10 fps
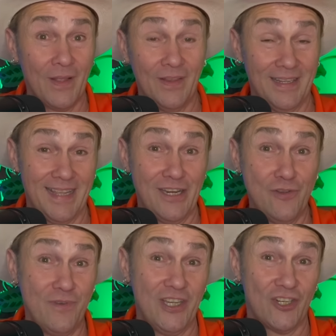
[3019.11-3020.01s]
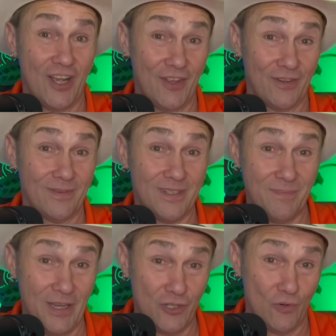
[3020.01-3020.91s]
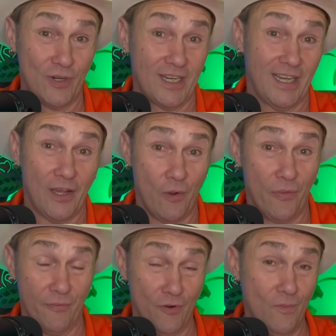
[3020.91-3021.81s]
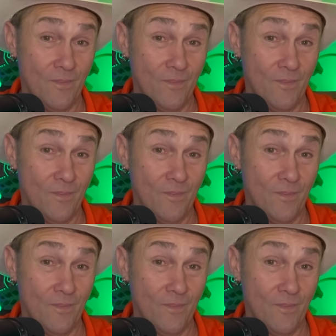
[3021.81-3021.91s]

Like they knew each other to make sure it could go through.